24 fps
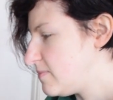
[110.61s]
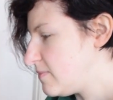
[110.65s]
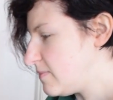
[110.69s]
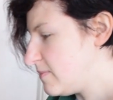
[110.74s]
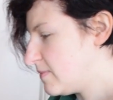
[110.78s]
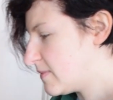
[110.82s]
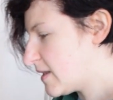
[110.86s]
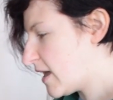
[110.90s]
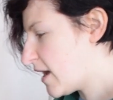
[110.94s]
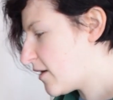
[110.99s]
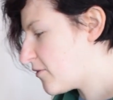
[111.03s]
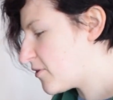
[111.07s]

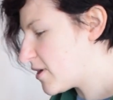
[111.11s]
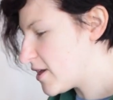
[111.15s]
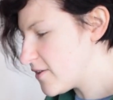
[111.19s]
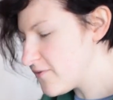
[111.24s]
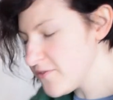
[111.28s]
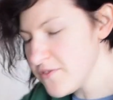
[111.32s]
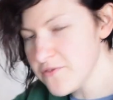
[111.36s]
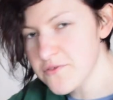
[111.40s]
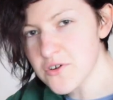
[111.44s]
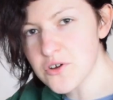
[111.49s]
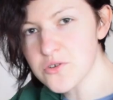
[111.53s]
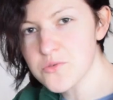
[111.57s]
Now, if
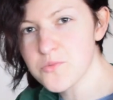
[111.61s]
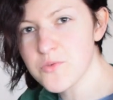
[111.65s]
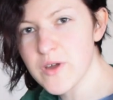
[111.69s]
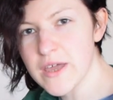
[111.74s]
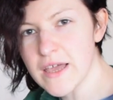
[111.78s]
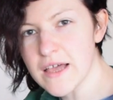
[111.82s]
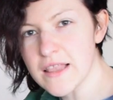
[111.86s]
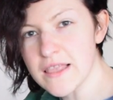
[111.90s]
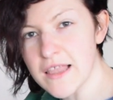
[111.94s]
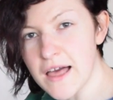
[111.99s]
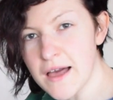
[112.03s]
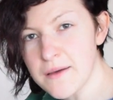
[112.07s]
you've got a wig
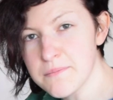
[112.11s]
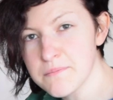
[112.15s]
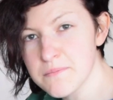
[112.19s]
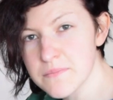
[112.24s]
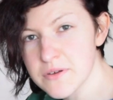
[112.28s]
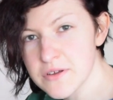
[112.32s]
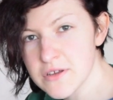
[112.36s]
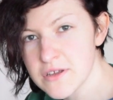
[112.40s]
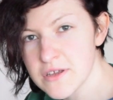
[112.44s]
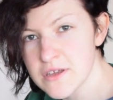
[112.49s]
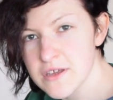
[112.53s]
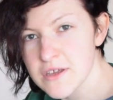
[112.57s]
clamp,
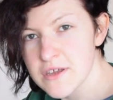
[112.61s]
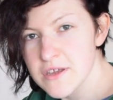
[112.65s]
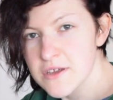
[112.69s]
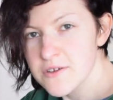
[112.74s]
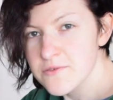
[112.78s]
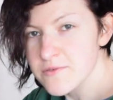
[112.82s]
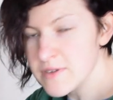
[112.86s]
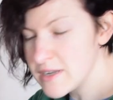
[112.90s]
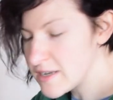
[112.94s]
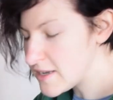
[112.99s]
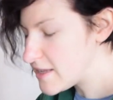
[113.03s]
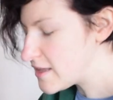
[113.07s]

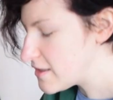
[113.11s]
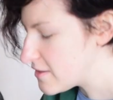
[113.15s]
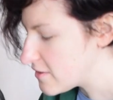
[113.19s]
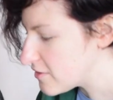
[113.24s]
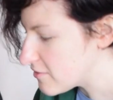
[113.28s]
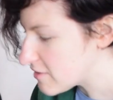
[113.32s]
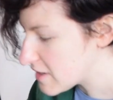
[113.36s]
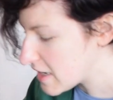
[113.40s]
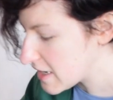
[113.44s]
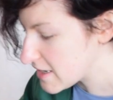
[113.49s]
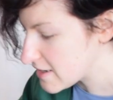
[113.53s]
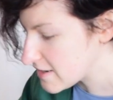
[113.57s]
which lets you
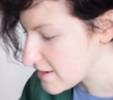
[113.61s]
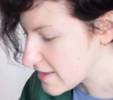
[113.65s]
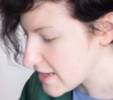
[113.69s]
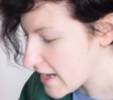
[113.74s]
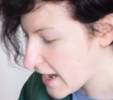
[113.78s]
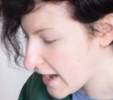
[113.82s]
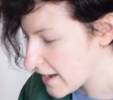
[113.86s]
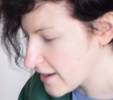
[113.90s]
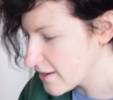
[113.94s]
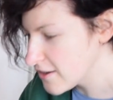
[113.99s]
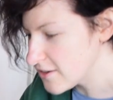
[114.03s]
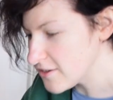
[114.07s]
change the
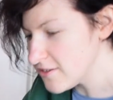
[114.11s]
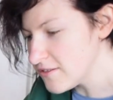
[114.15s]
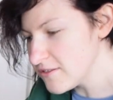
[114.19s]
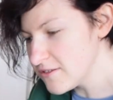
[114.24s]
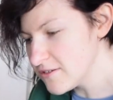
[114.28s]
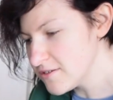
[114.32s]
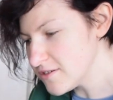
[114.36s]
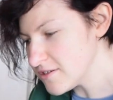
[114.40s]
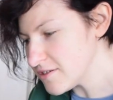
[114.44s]
angle